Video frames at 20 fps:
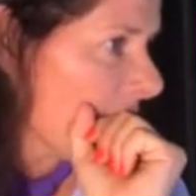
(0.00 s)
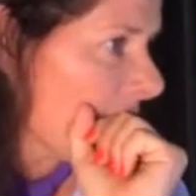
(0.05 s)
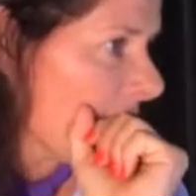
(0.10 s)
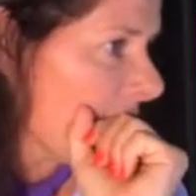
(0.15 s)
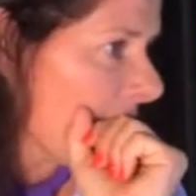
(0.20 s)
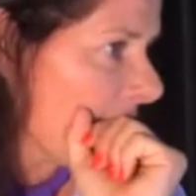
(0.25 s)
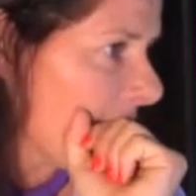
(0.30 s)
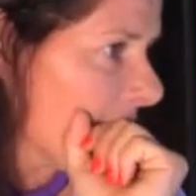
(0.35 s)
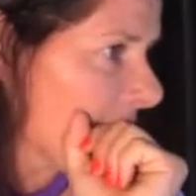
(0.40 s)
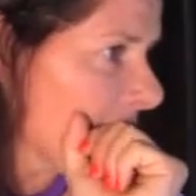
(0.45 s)

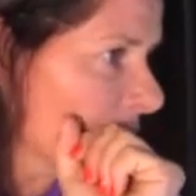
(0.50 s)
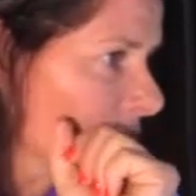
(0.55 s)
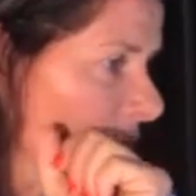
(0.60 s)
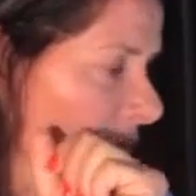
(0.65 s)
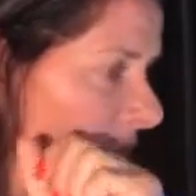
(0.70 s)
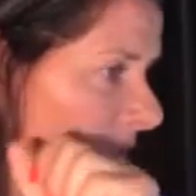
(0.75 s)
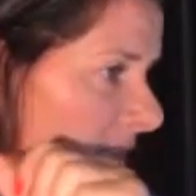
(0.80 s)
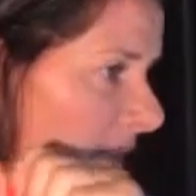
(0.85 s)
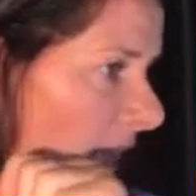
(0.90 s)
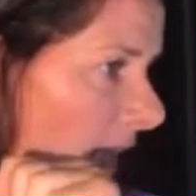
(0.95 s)
Uh,
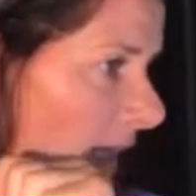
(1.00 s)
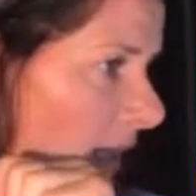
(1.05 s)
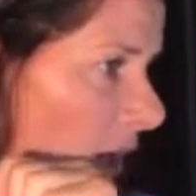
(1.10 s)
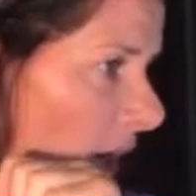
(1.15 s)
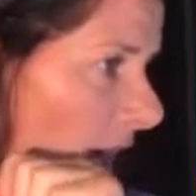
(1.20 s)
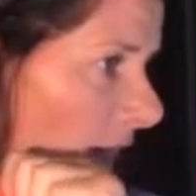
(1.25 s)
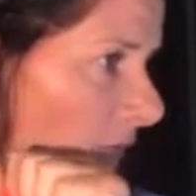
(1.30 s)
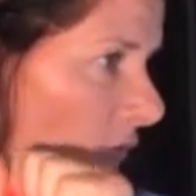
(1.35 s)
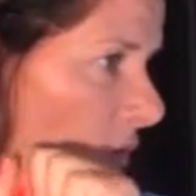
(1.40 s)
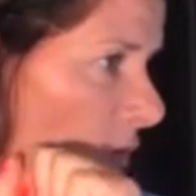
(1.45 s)
Hillary saying,
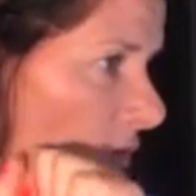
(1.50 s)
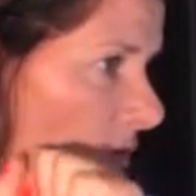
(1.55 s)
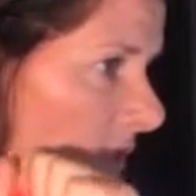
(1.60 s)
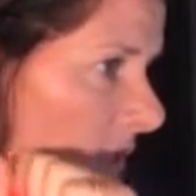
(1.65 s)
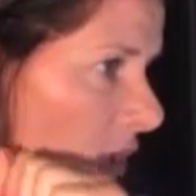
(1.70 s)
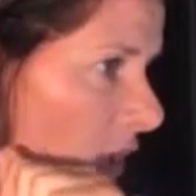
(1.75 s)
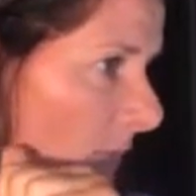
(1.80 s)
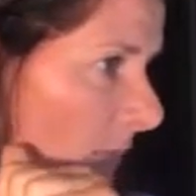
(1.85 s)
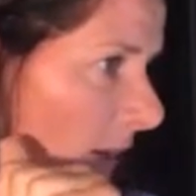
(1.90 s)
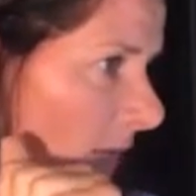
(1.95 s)
I have a horse
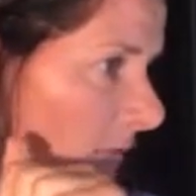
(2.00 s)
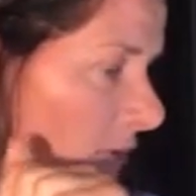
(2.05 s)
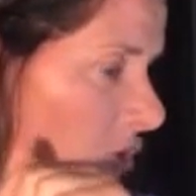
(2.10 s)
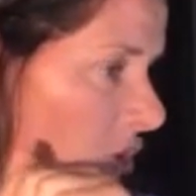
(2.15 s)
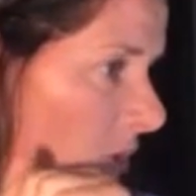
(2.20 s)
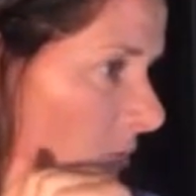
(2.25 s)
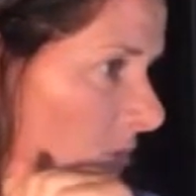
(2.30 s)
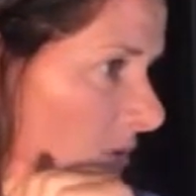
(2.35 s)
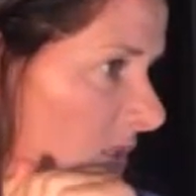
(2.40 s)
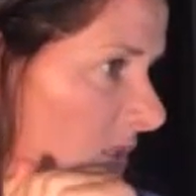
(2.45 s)
that I'm having
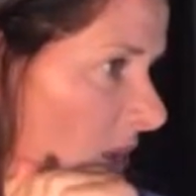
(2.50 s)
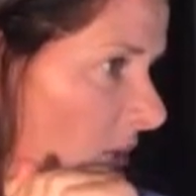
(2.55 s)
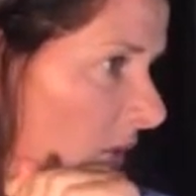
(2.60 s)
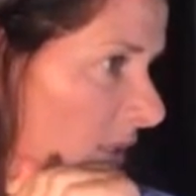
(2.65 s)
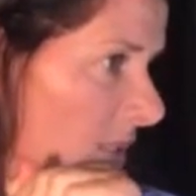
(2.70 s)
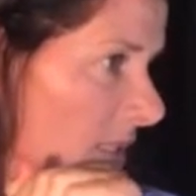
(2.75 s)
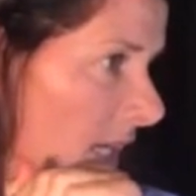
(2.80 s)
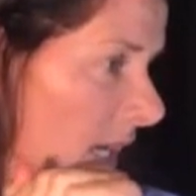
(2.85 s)
trouble slowing